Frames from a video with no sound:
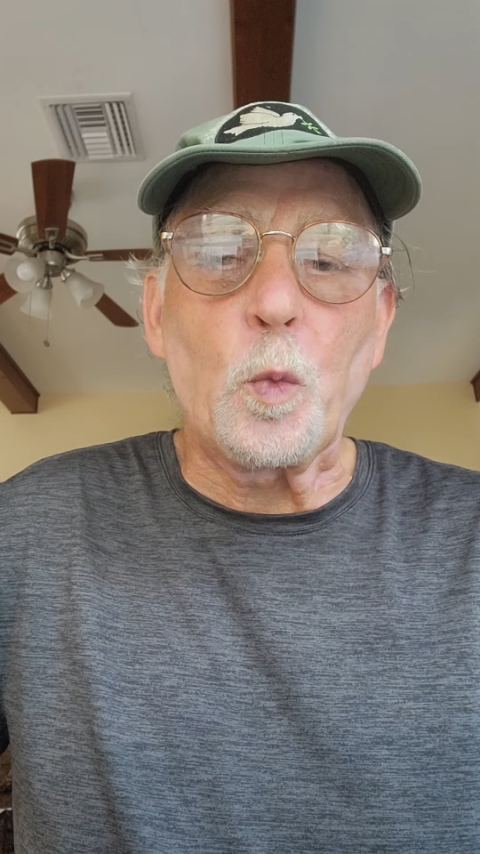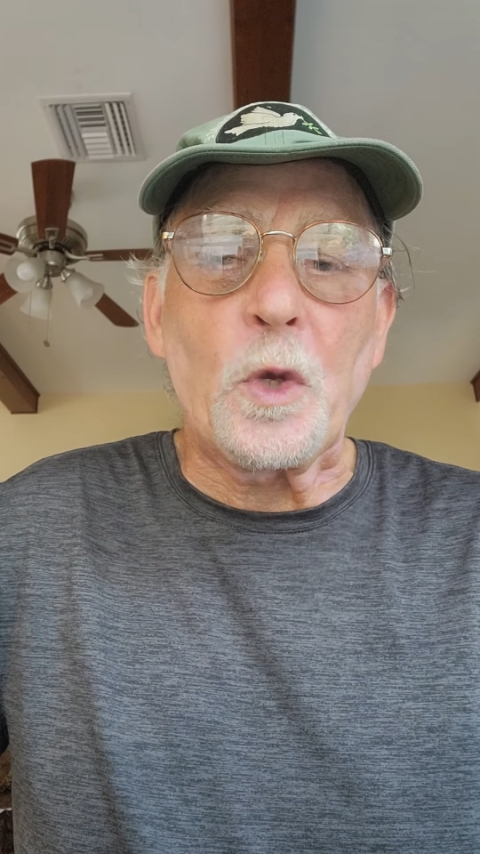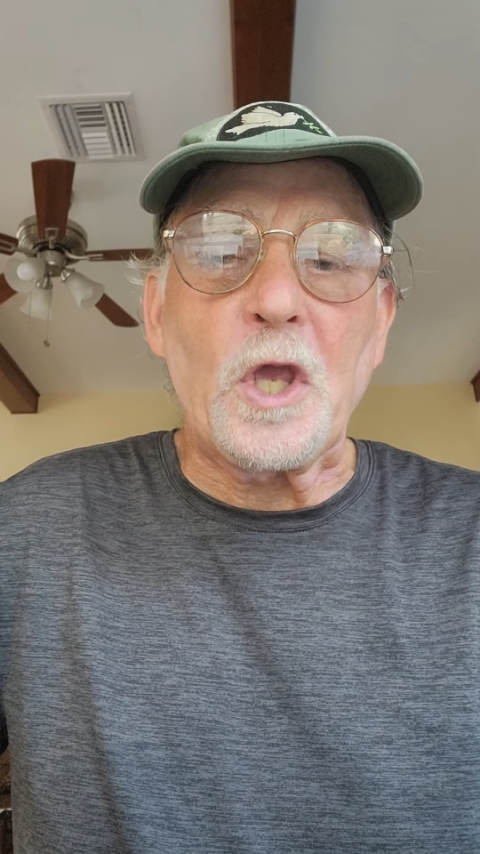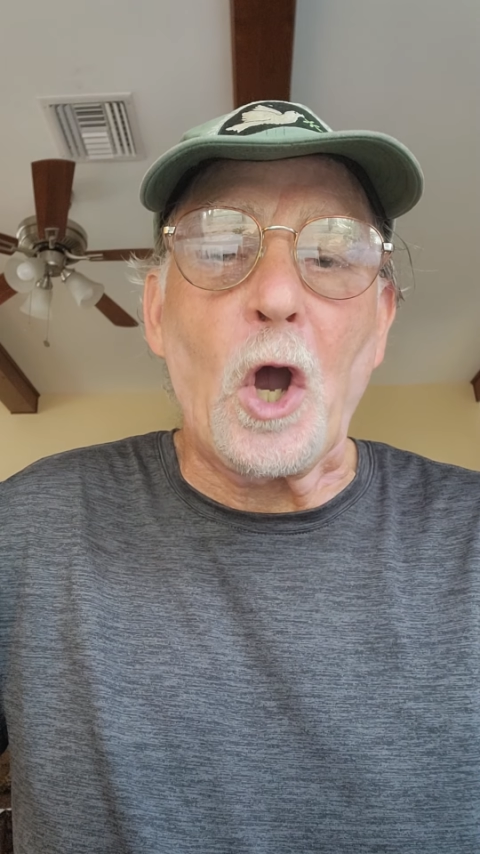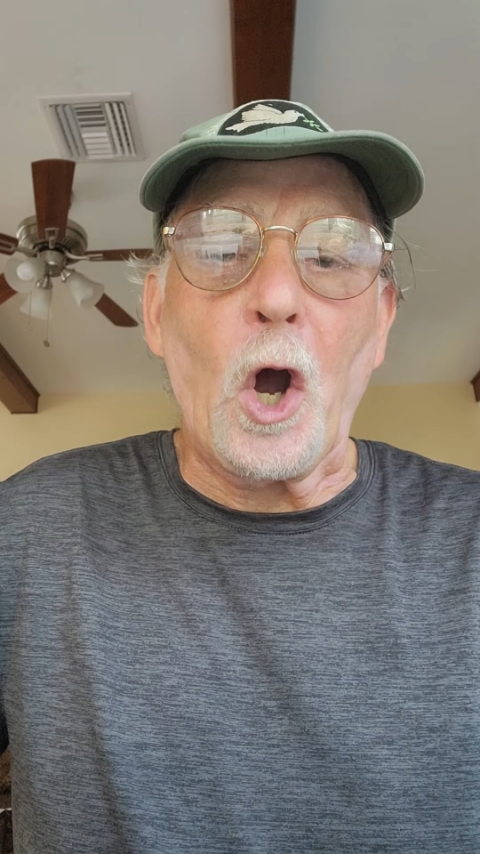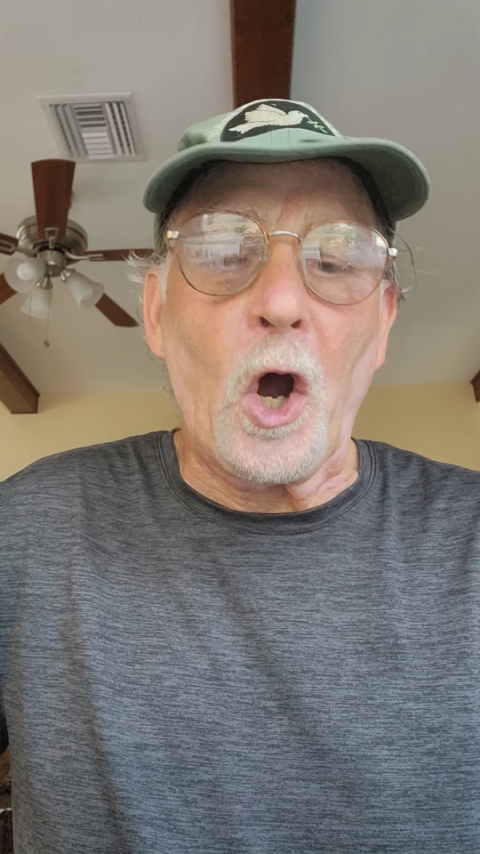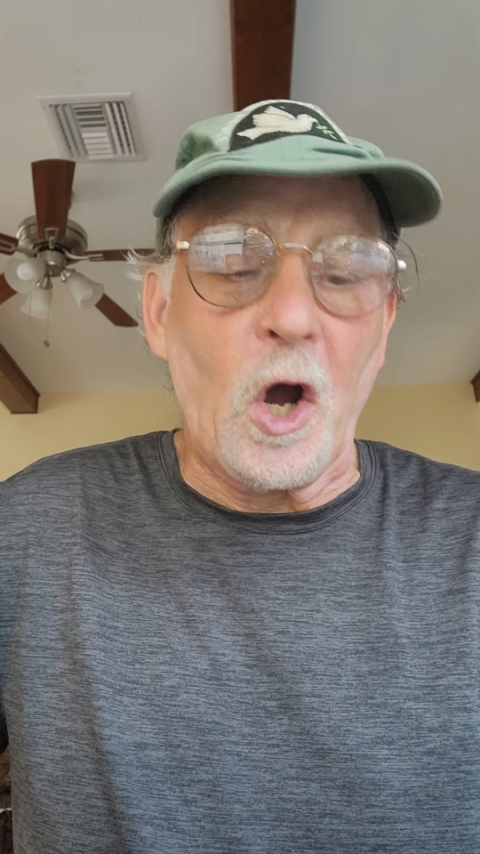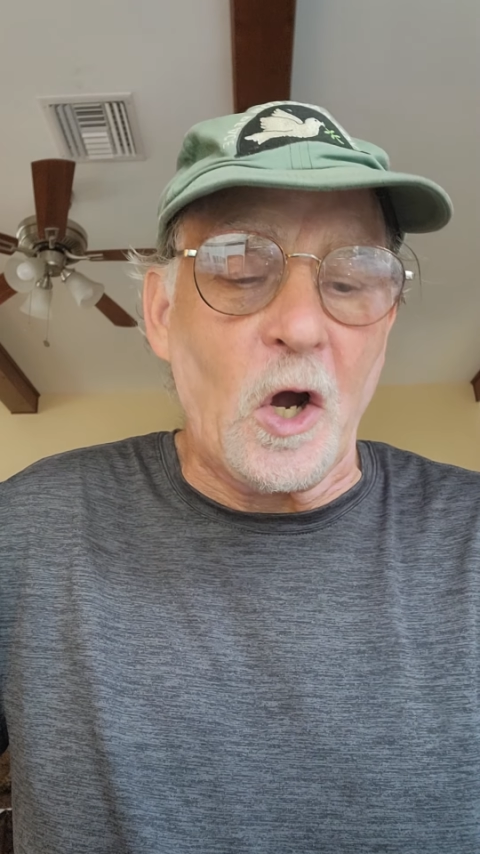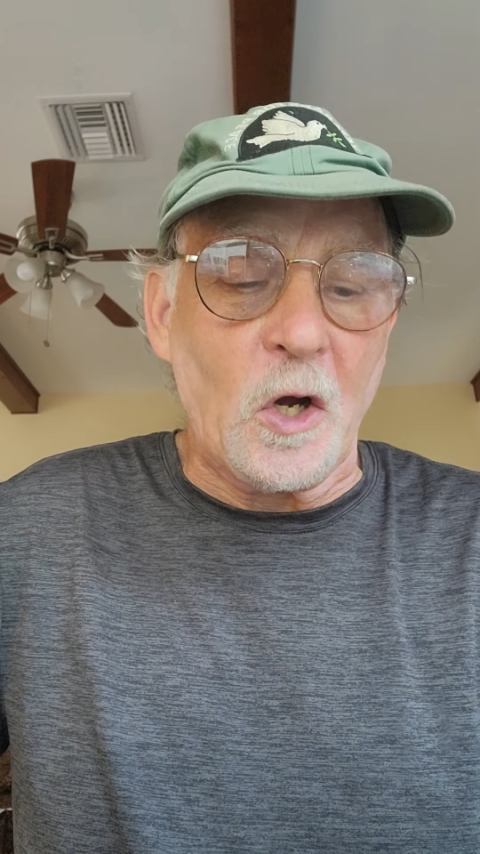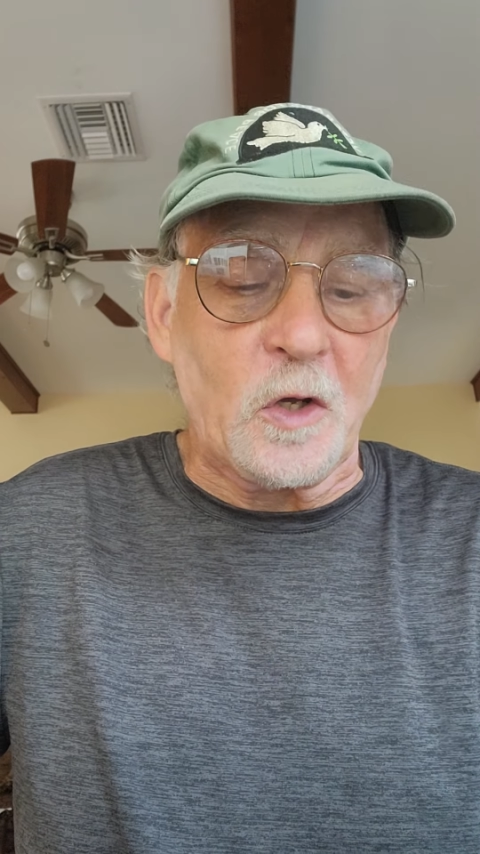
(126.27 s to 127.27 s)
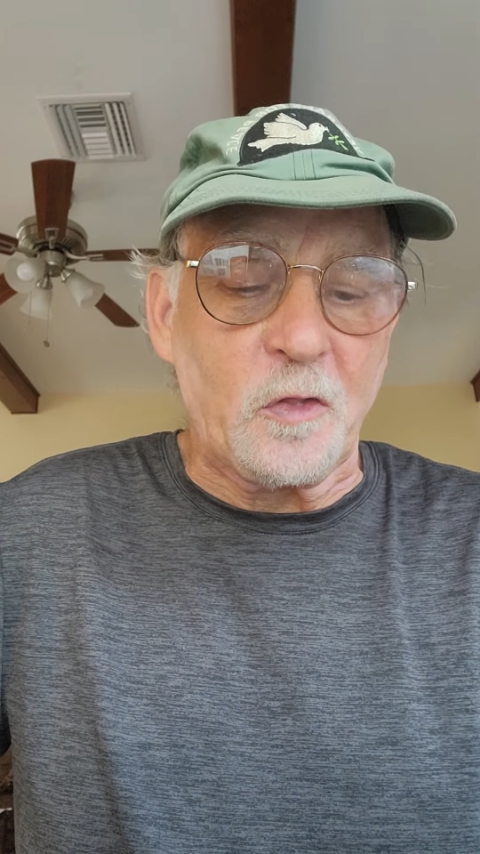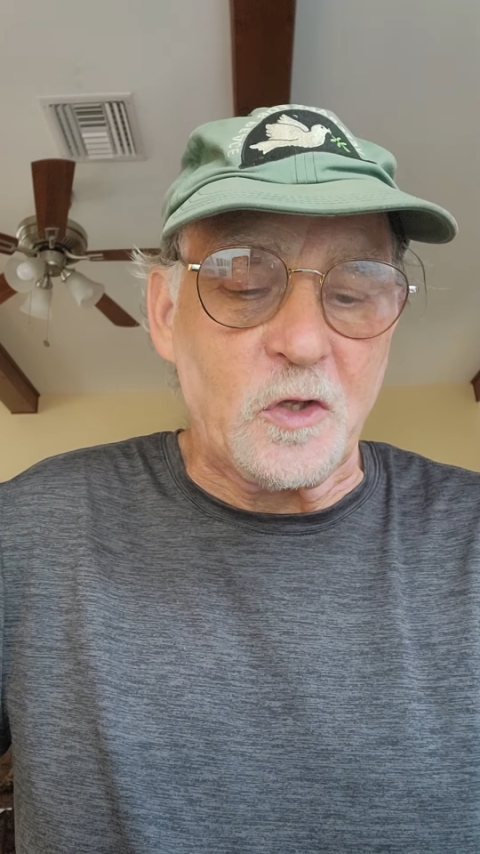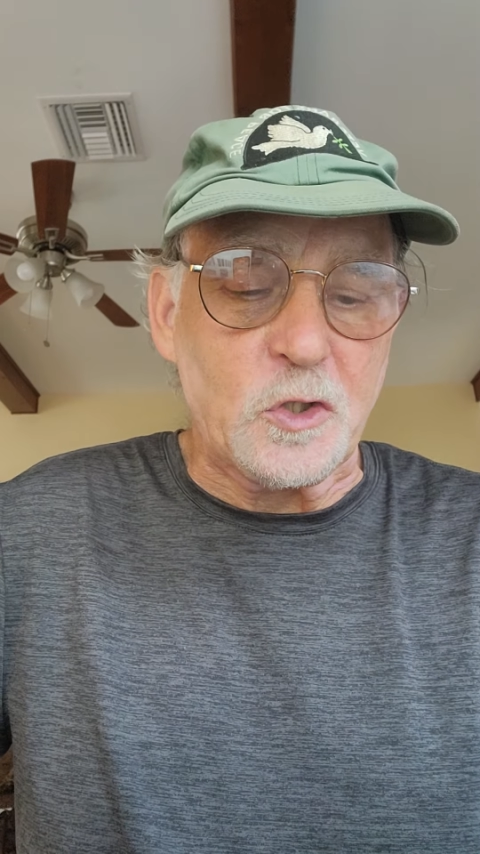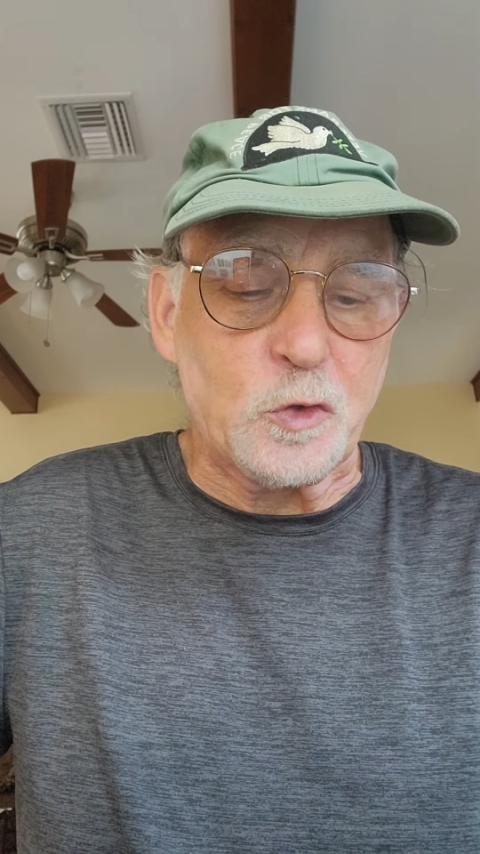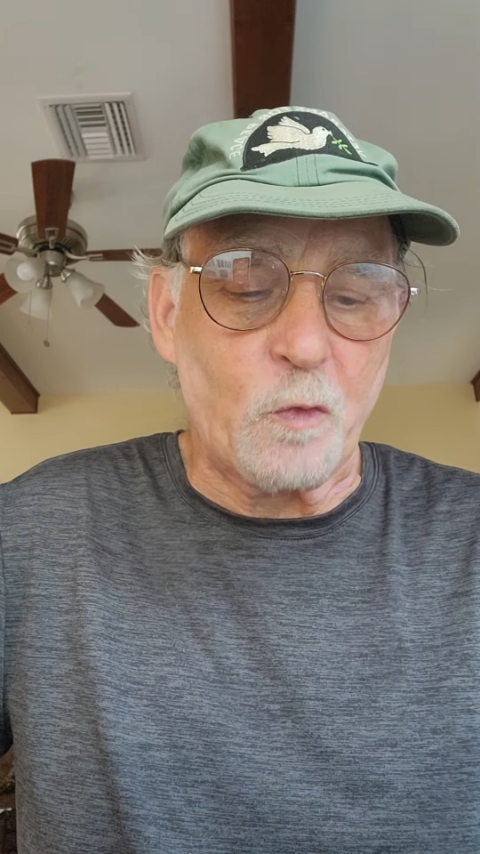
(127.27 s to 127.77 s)
We are
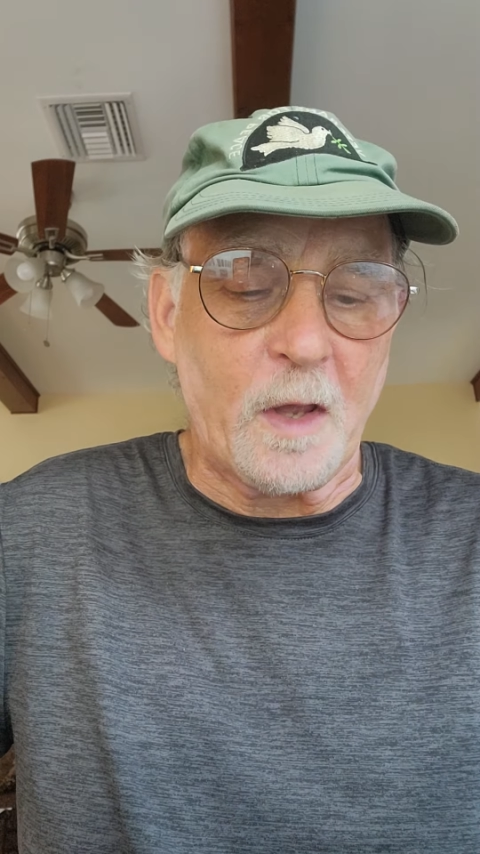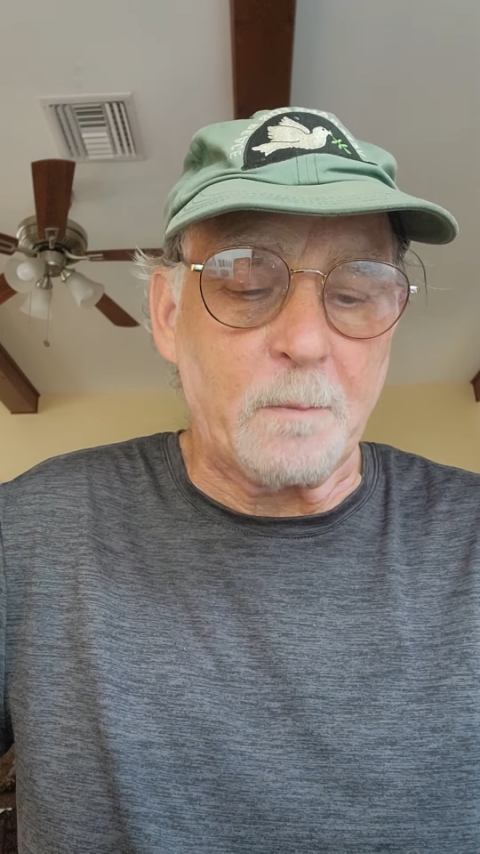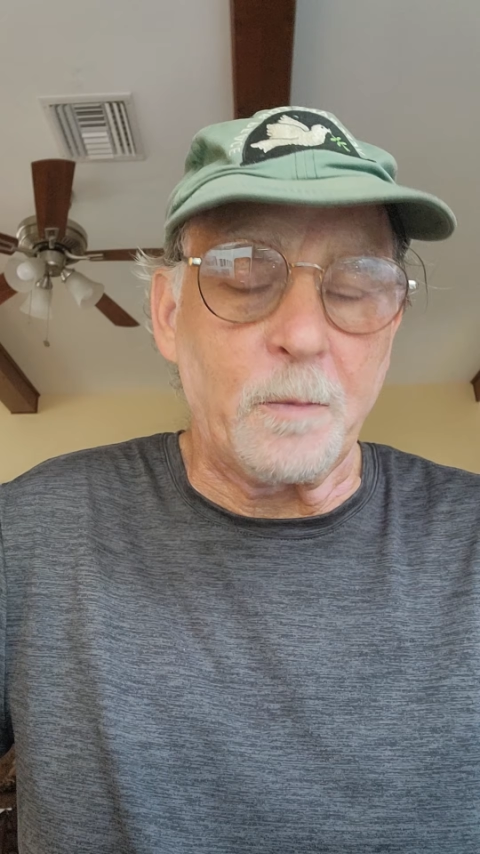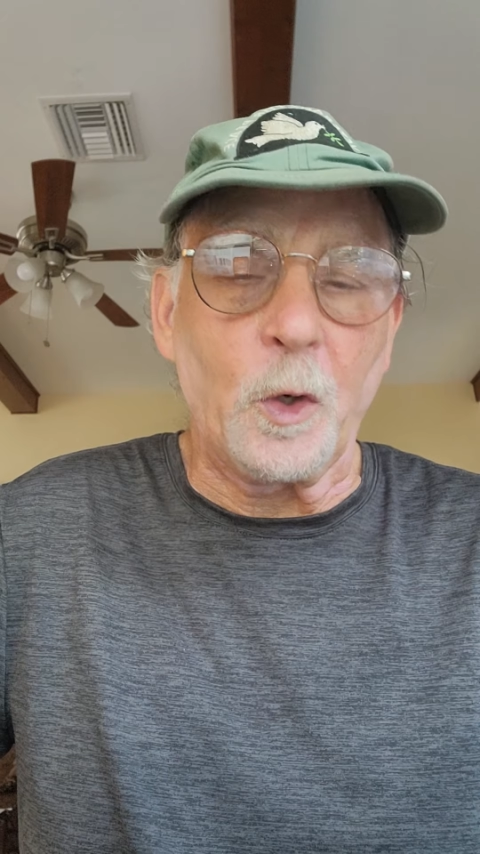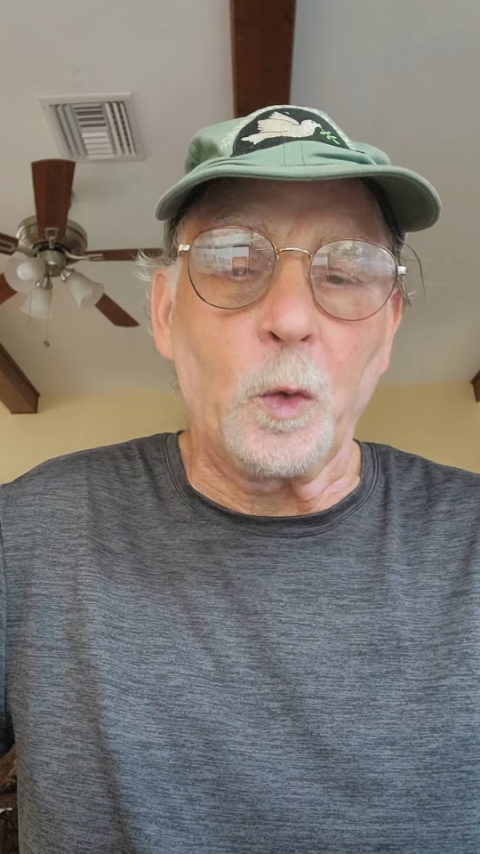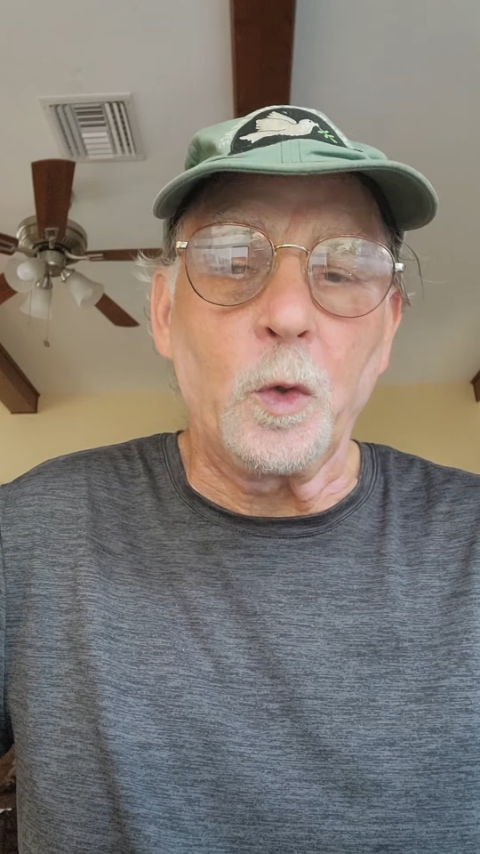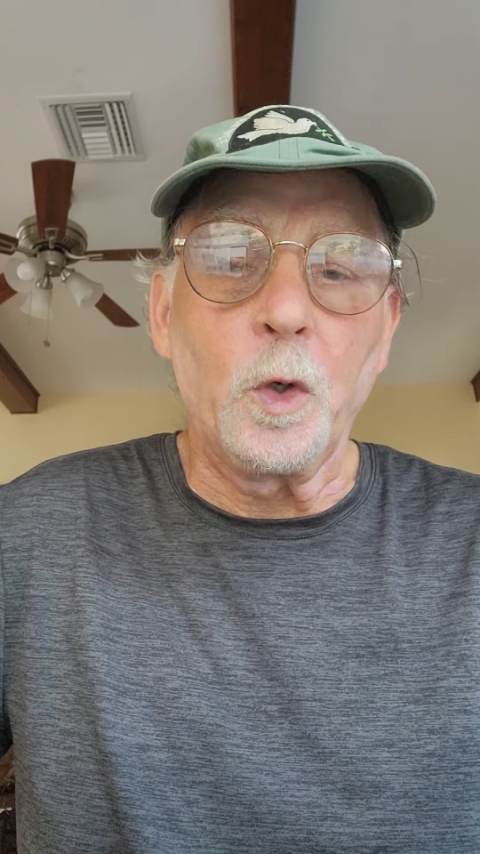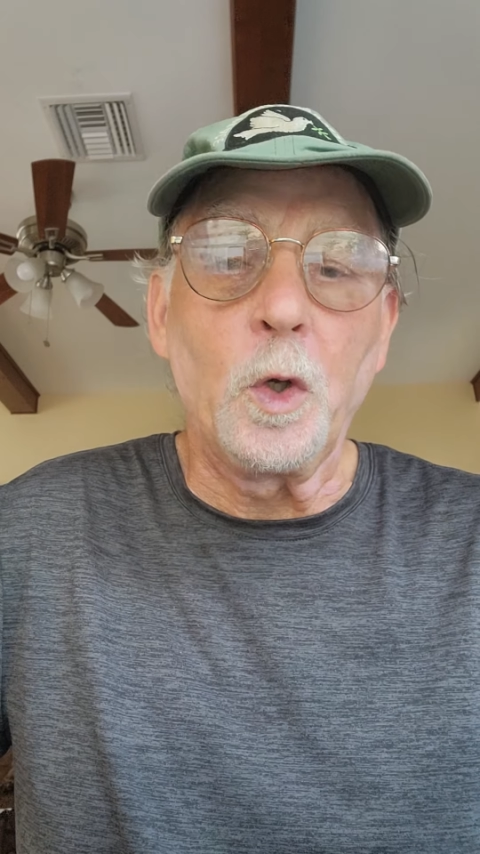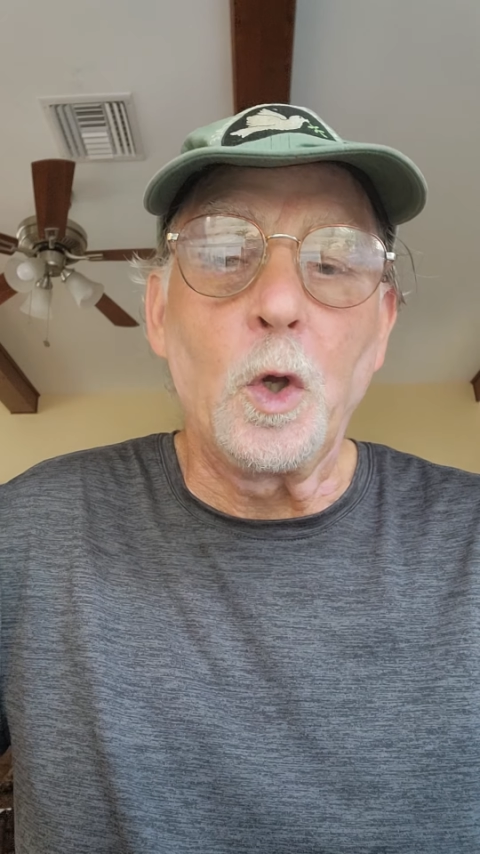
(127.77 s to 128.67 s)
this rainbow.